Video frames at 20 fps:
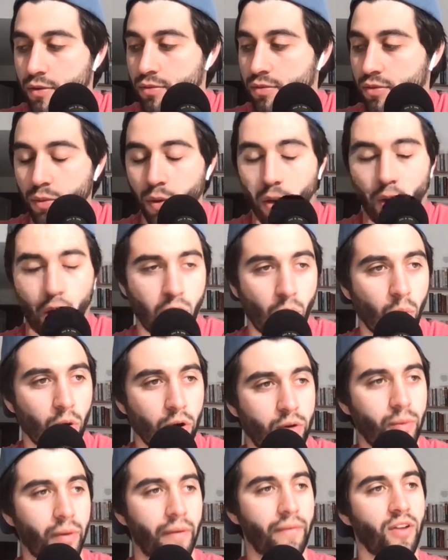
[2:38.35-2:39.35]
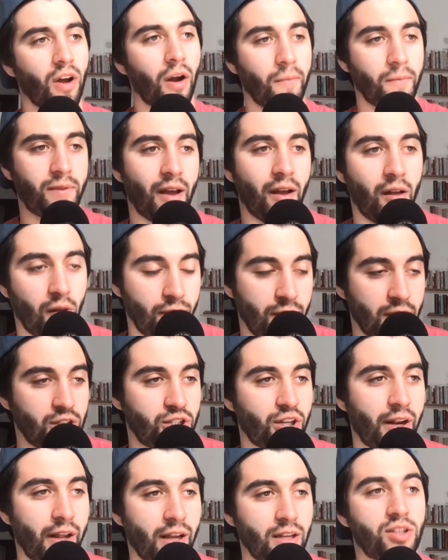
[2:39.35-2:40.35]
Through all the work we've done with
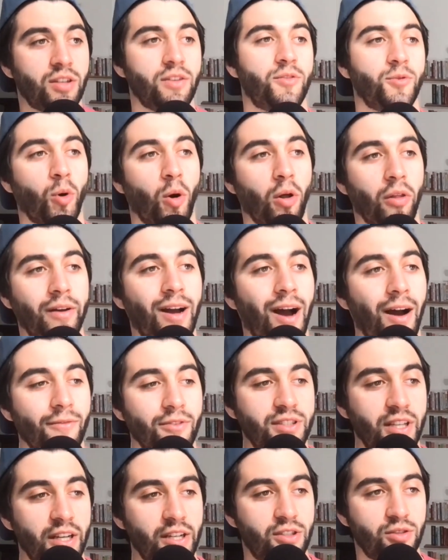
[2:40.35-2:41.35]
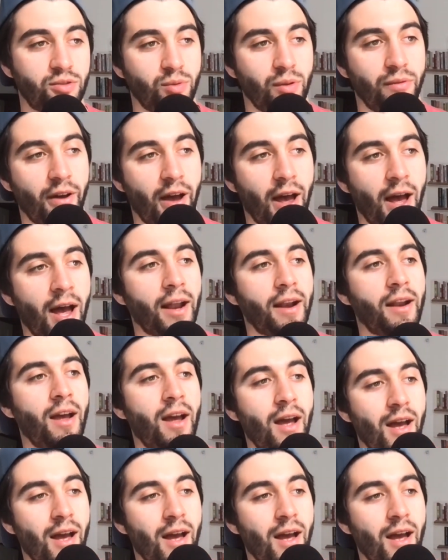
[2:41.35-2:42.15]
Elevation Nation, through all the conversations we've had,